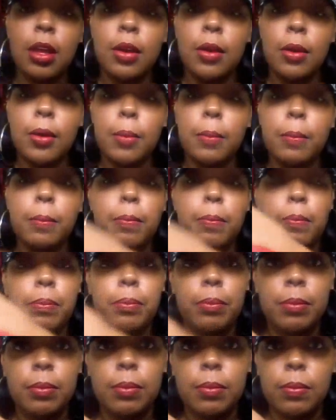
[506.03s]

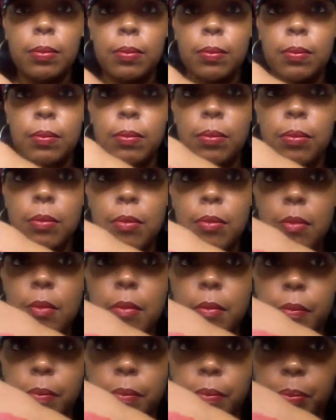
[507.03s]

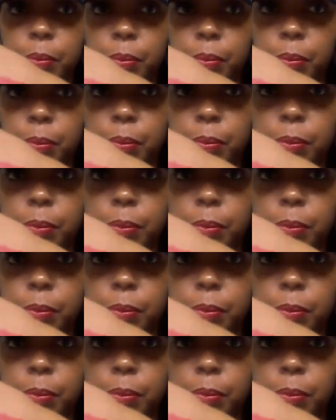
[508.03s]
Nothing is said.